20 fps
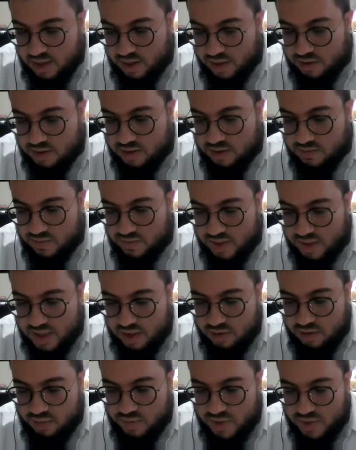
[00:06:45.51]
Yosef
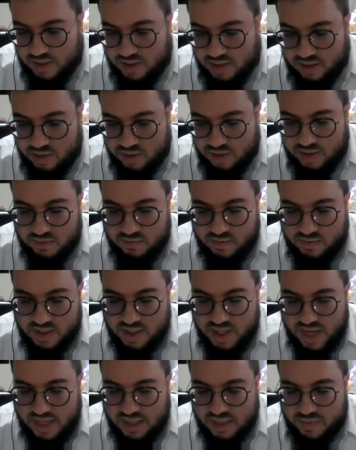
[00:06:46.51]
inenu means Yosef is
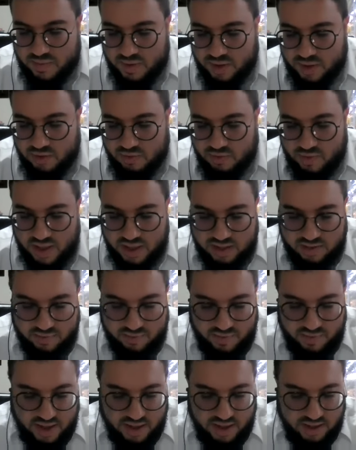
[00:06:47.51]
the aspect of
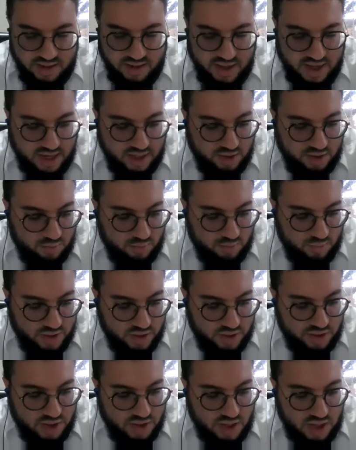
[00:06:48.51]
rectifying that
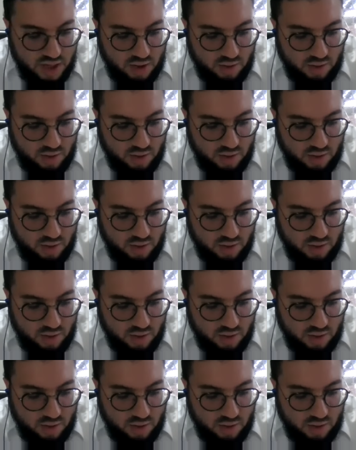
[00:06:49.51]
which